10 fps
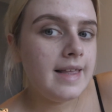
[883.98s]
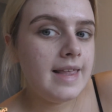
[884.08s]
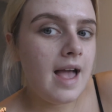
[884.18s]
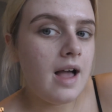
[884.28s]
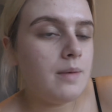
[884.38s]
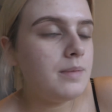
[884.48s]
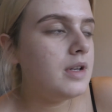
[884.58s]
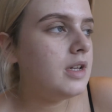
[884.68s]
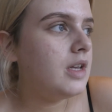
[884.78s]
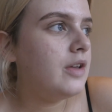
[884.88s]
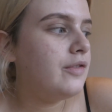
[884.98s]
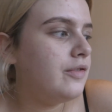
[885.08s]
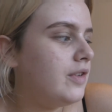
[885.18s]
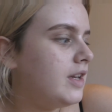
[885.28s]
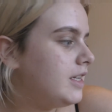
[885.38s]
yeah, I'm gonna
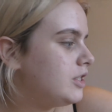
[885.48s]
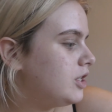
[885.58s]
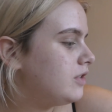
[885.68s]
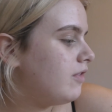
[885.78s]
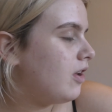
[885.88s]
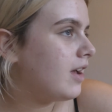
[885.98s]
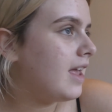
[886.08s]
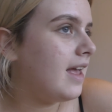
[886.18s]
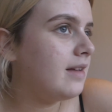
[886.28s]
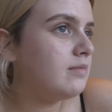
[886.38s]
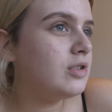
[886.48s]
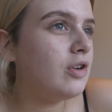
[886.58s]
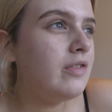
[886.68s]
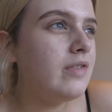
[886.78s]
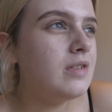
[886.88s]
finish this vlog here. I'm
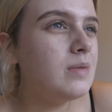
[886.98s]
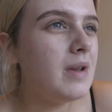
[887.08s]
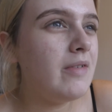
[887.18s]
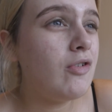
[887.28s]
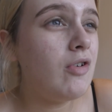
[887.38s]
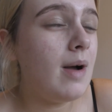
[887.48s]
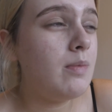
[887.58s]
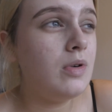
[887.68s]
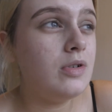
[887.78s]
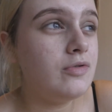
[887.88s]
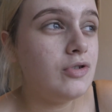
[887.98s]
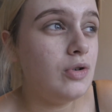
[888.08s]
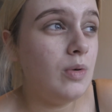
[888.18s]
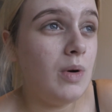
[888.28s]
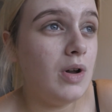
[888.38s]
sorry if it was a bit of a crap one or a
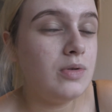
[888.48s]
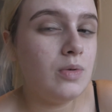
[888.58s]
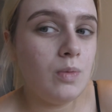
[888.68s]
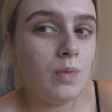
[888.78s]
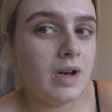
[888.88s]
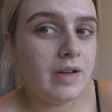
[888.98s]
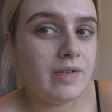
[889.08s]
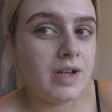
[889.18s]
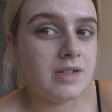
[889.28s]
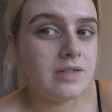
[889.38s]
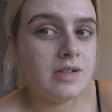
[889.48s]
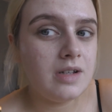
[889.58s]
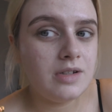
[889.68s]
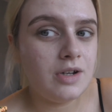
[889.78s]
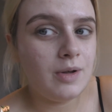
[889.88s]
short one or whatever.
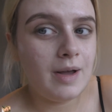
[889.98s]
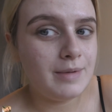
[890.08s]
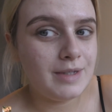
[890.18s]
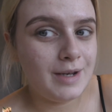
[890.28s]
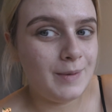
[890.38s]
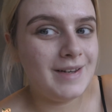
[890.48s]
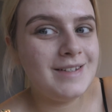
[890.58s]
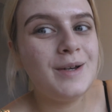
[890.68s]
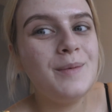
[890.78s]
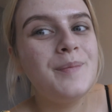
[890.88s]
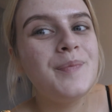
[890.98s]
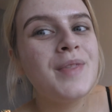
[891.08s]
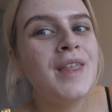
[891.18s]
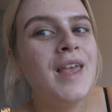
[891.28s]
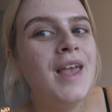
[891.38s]
I don't know how it's gonna end up.
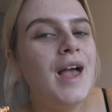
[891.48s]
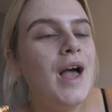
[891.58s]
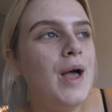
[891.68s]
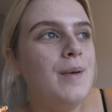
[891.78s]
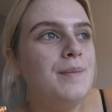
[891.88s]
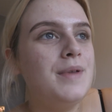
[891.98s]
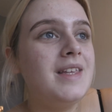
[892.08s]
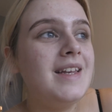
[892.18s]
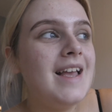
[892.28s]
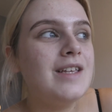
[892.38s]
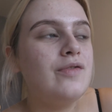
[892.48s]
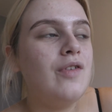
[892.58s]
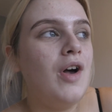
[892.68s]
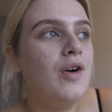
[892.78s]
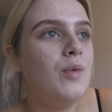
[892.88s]
But the next
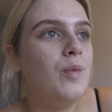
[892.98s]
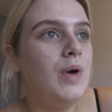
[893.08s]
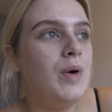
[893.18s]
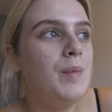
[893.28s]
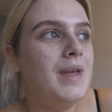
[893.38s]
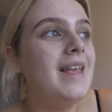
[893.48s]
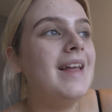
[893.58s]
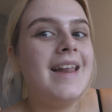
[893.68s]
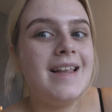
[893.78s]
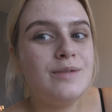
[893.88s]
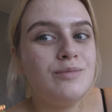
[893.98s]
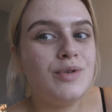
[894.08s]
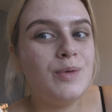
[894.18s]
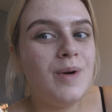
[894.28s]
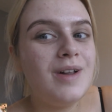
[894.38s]
vlog will be an
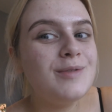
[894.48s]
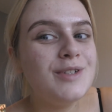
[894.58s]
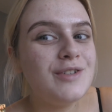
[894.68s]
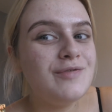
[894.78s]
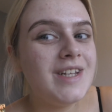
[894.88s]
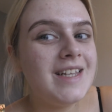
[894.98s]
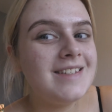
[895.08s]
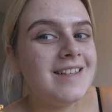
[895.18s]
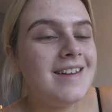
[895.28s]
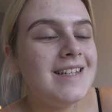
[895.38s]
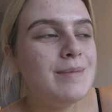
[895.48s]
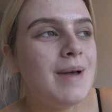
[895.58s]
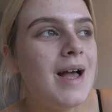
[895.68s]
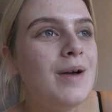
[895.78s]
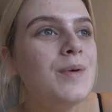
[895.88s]
Edinburgh one, which I'm really excited
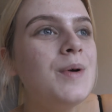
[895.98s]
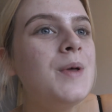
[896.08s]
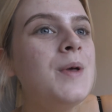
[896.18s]
about.